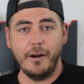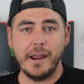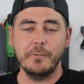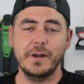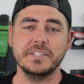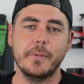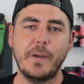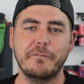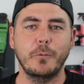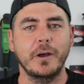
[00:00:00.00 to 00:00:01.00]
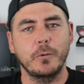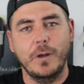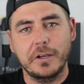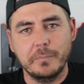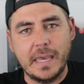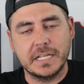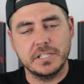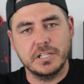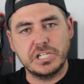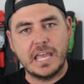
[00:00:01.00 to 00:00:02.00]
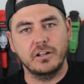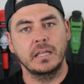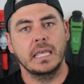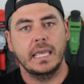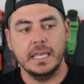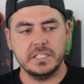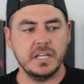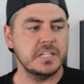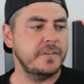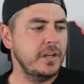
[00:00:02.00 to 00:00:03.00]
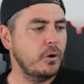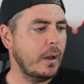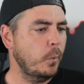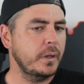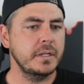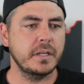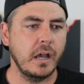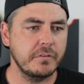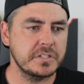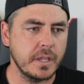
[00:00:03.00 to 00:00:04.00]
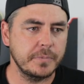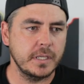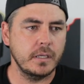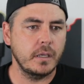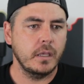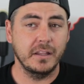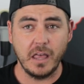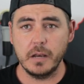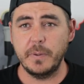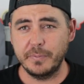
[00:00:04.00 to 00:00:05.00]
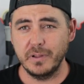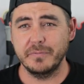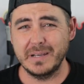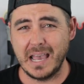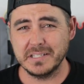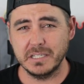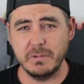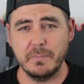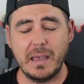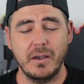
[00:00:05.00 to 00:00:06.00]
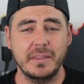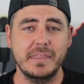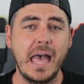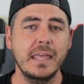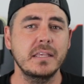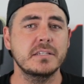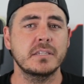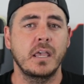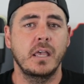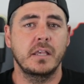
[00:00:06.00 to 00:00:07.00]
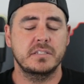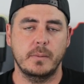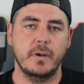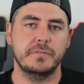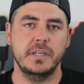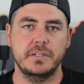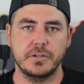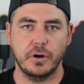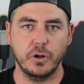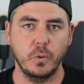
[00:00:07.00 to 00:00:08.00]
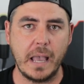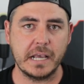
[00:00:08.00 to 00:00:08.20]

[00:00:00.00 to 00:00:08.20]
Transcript: All right, what's up everyone? Welcome back to the channel. In today's video, I wanted to cover something that a lot of people have been asking me about, and that is some of the Turtle